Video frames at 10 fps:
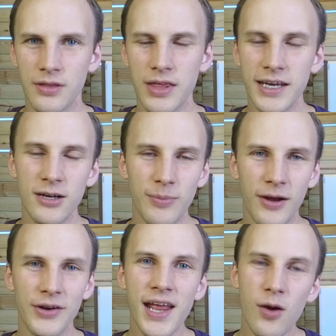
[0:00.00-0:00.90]
thinking
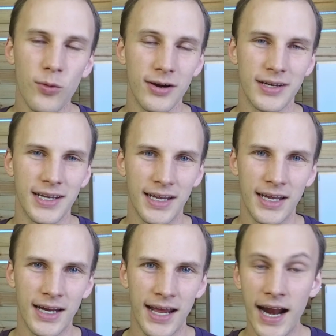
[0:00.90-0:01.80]
about networking,
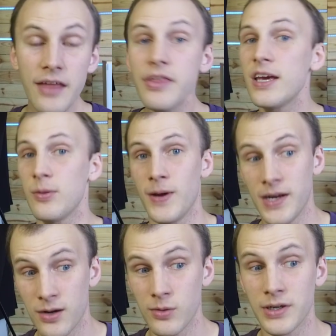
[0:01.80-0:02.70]
and I think about
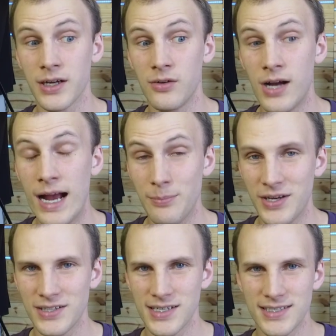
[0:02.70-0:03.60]
networking a lot
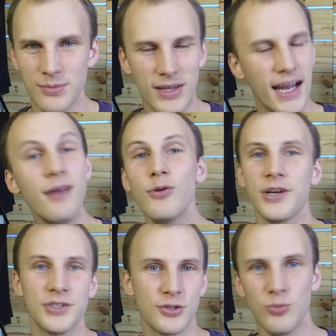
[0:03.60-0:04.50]
because it's something I run
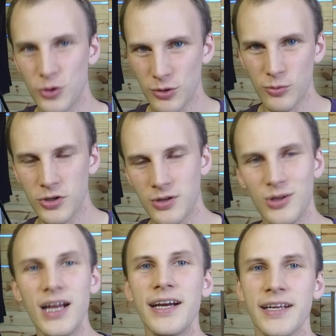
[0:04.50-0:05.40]
into more and more in
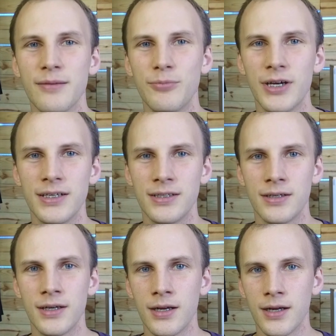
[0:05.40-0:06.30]
lighting. But
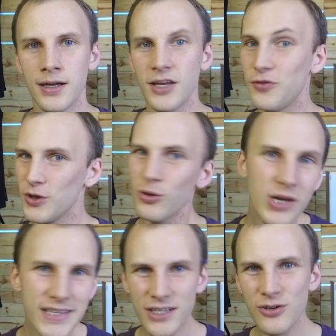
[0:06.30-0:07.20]
if you go
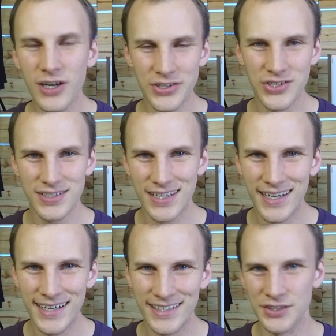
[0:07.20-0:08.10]
out there and just
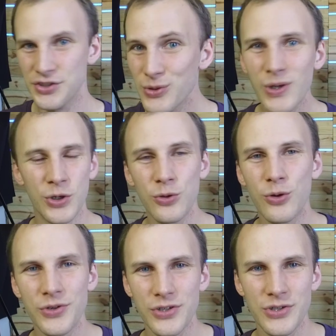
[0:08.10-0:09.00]
kind of do a
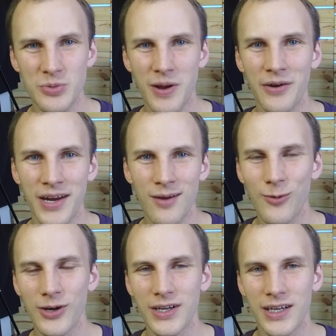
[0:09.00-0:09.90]
Google search about
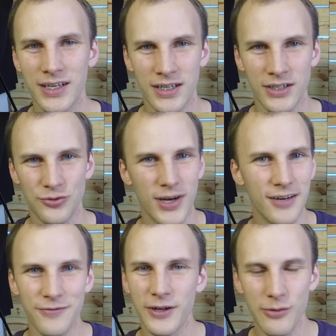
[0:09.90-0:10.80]
networking and try
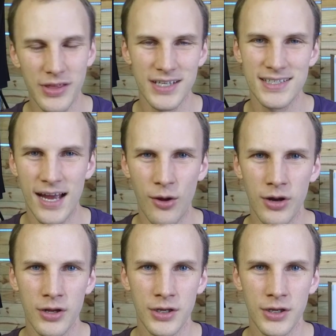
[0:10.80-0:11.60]
to figure things out,